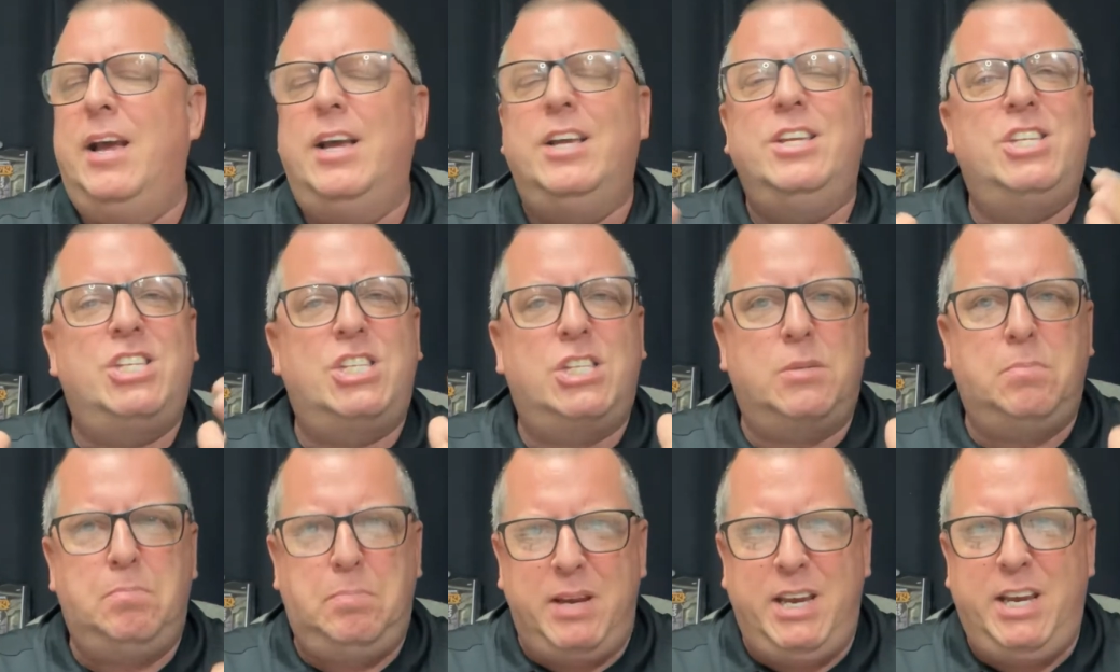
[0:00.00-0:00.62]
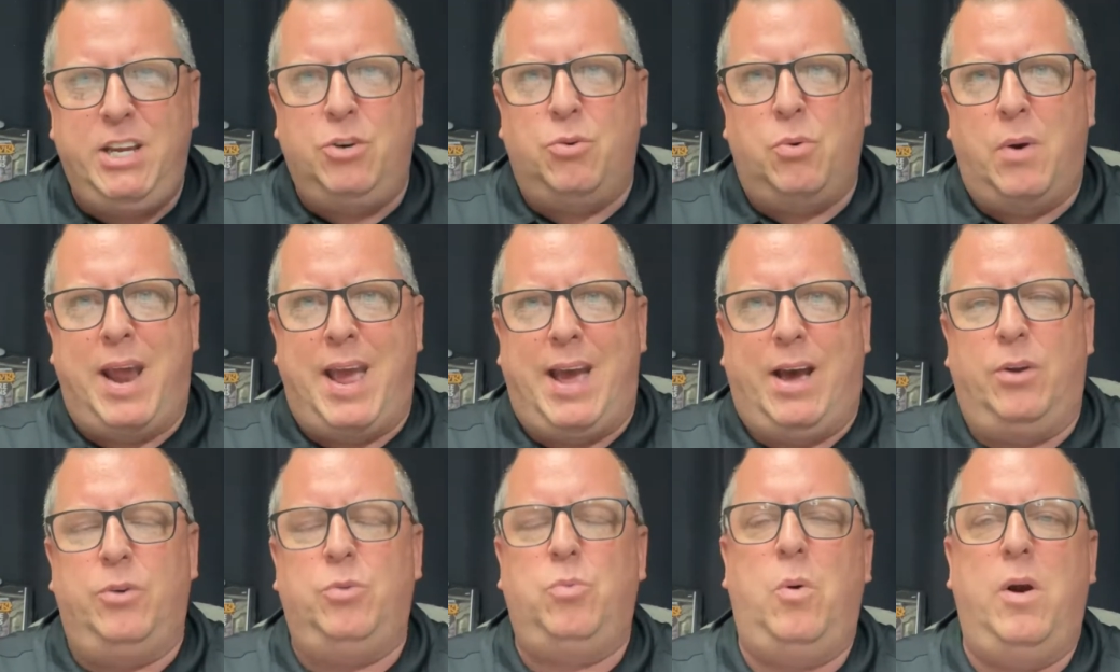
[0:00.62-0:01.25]
speed
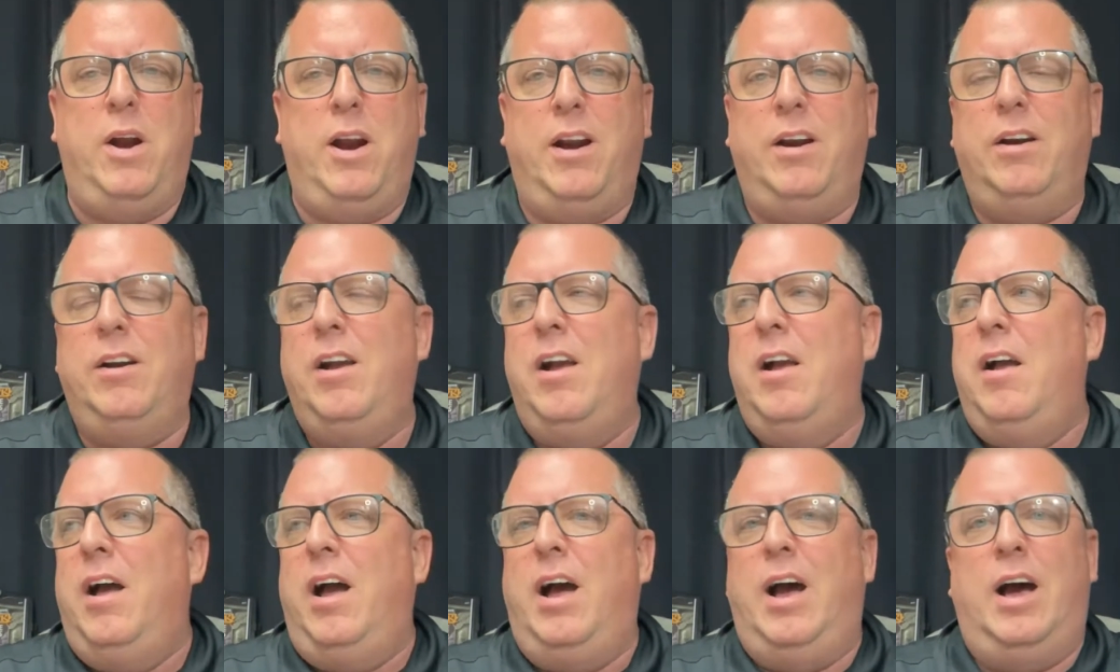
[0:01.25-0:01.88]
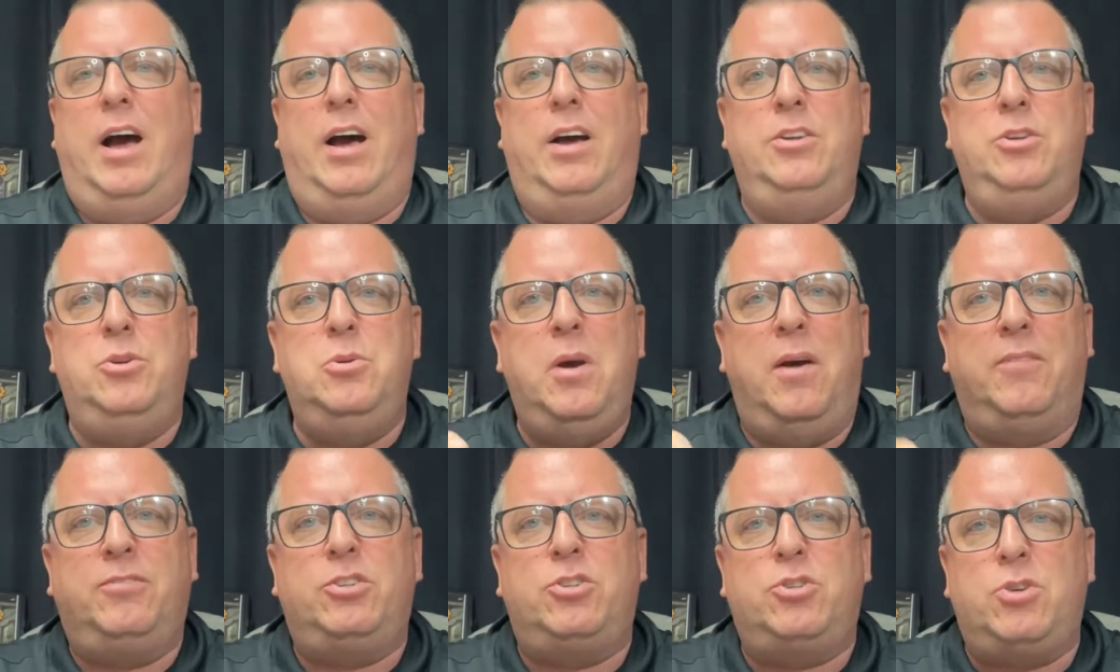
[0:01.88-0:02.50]
round where you
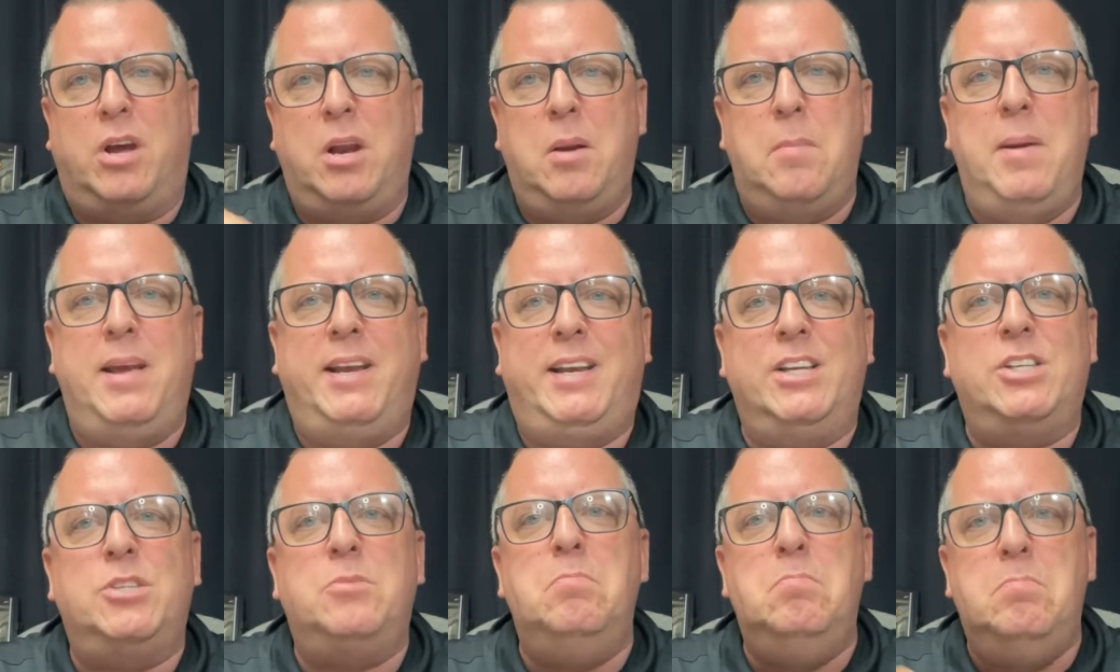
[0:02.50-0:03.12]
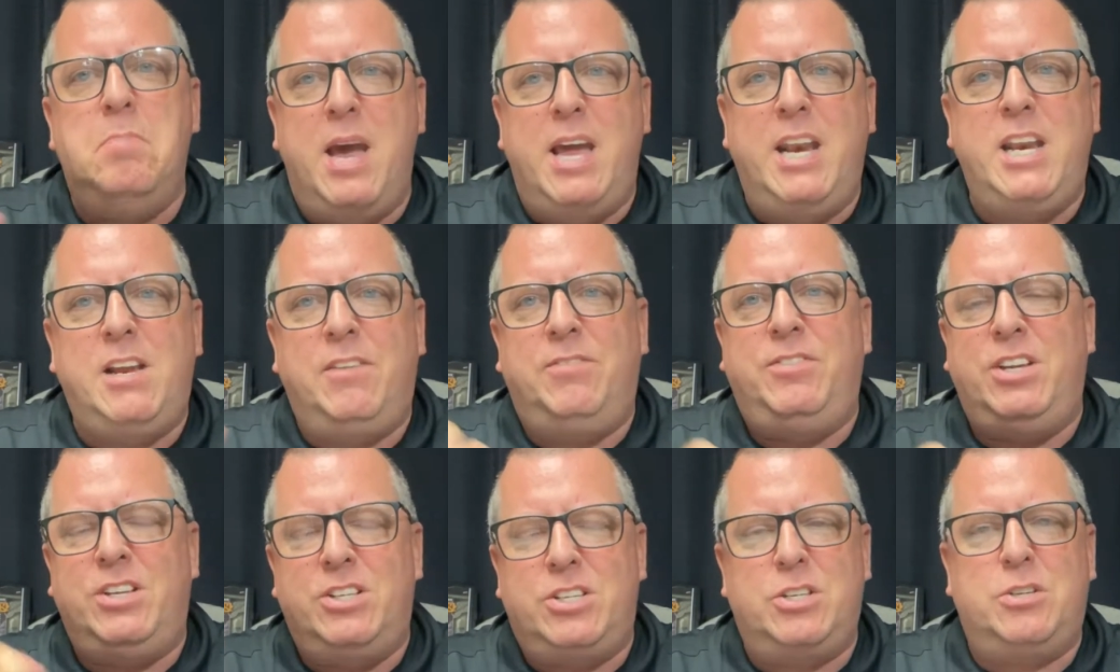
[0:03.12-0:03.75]
have to try to make as many
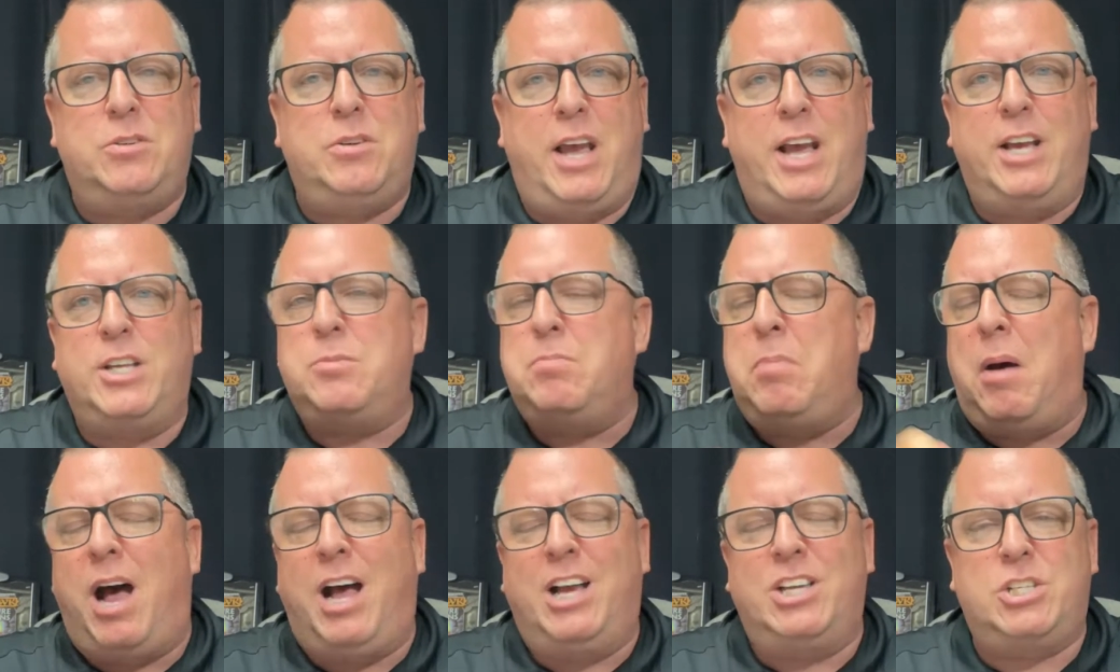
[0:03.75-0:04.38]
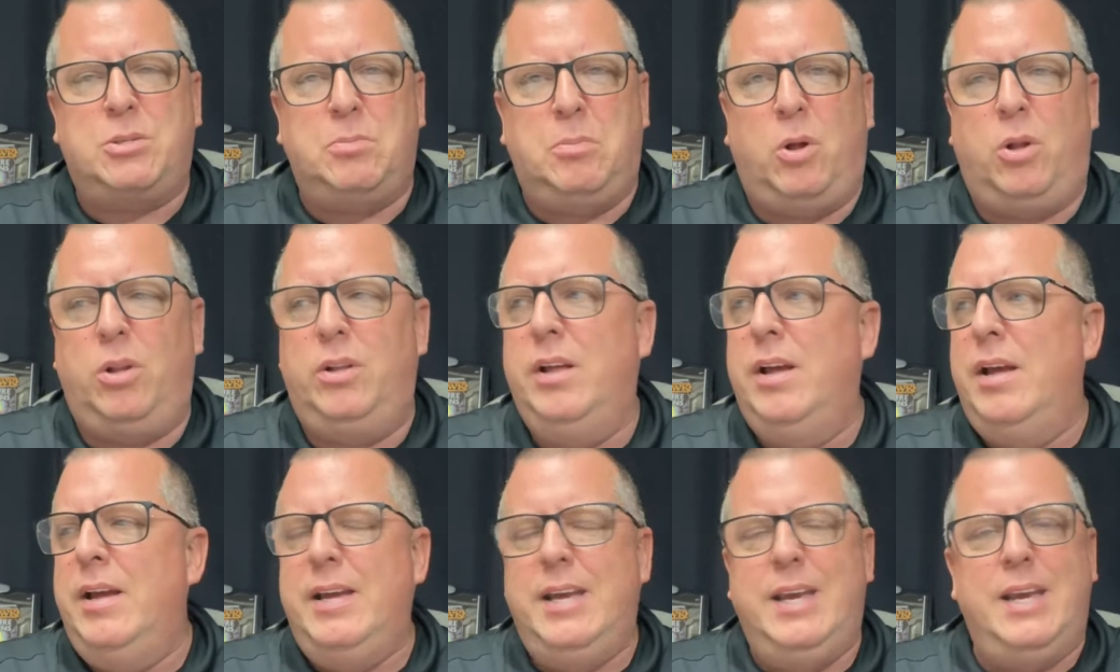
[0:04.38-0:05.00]
of these as possible
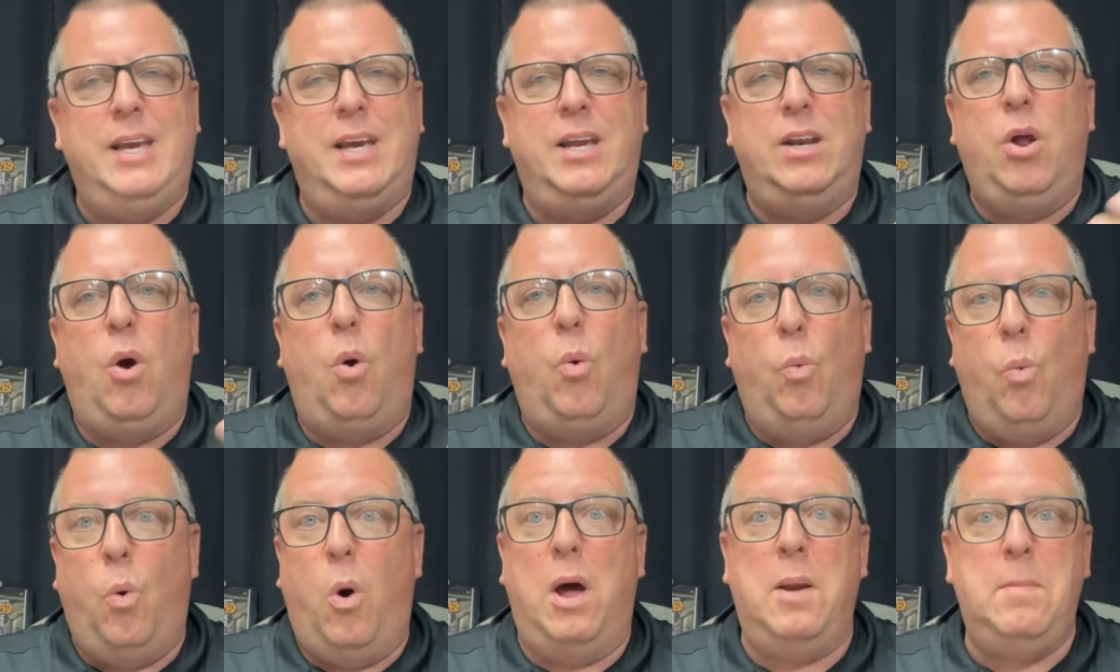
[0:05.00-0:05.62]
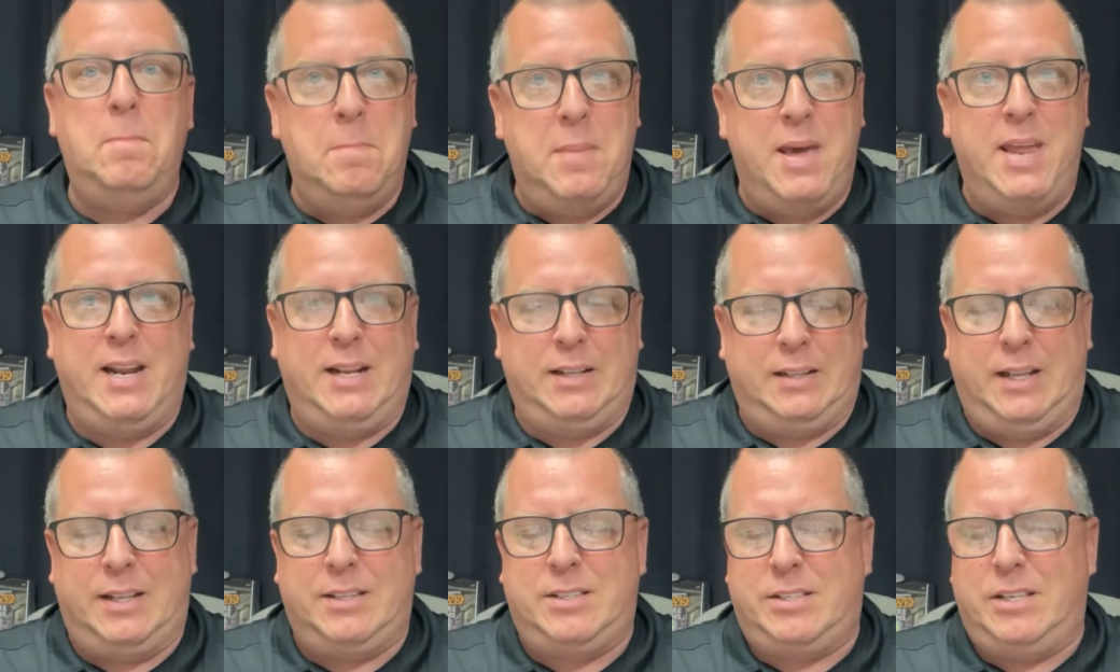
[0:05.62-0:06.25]
in 1
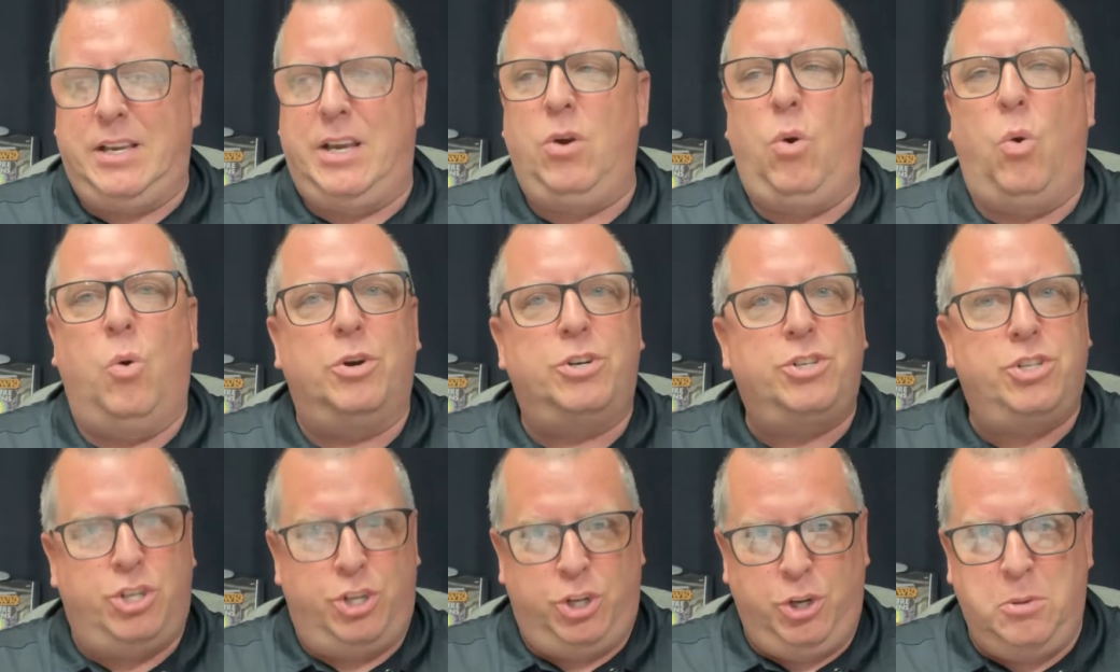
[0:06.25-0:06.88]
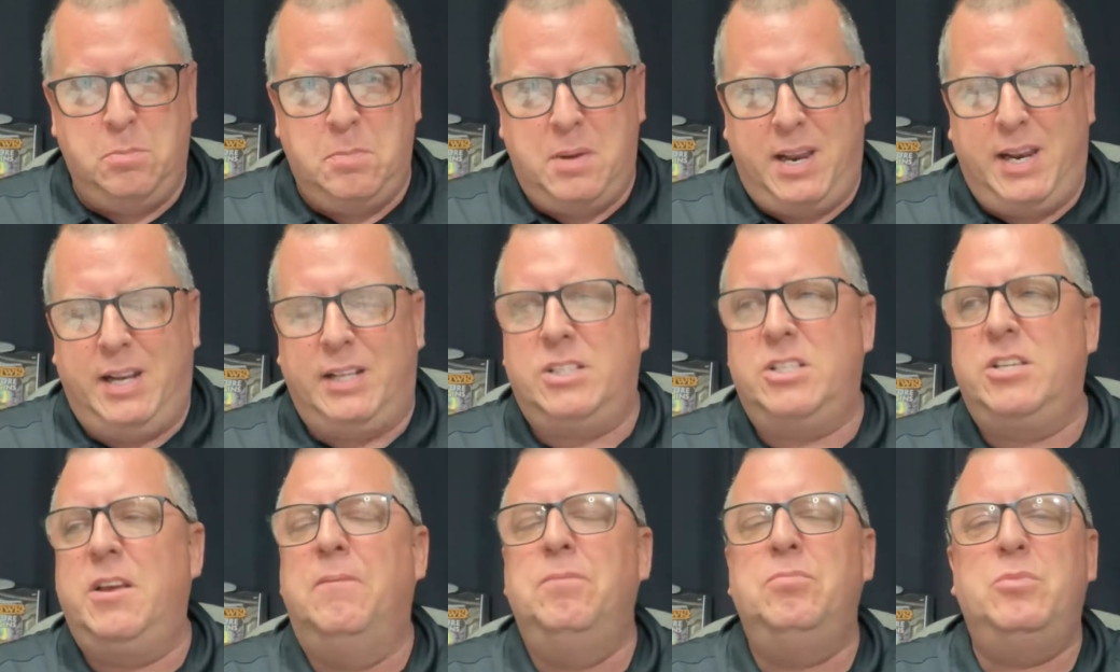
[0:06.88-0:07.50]
minute, let's say, or 2
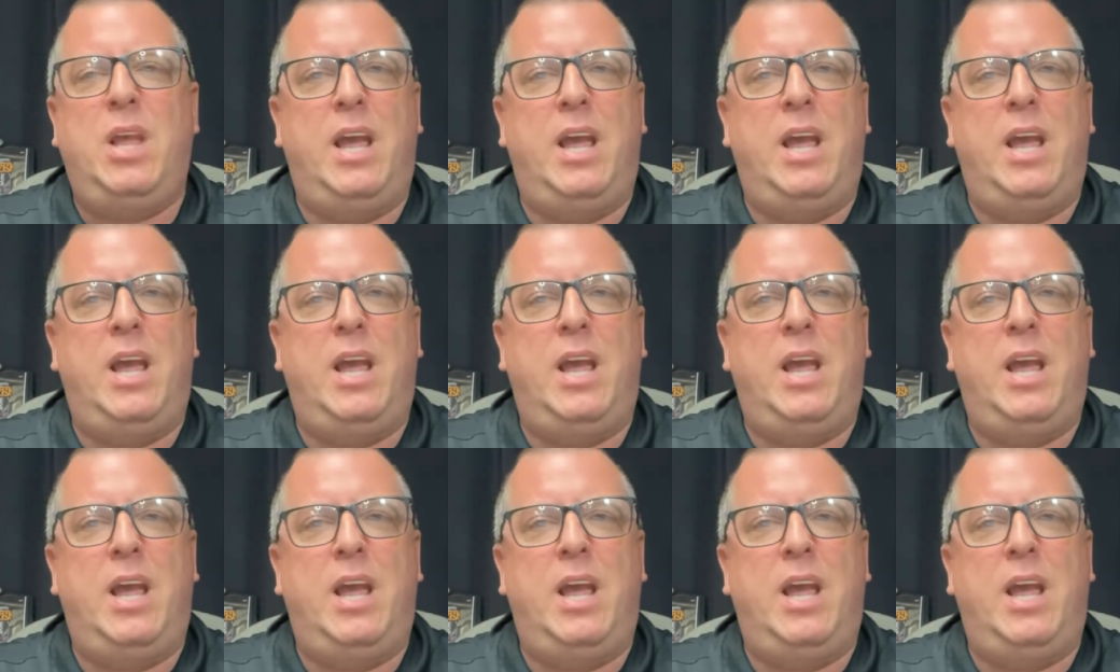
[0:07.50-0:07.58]
minutes,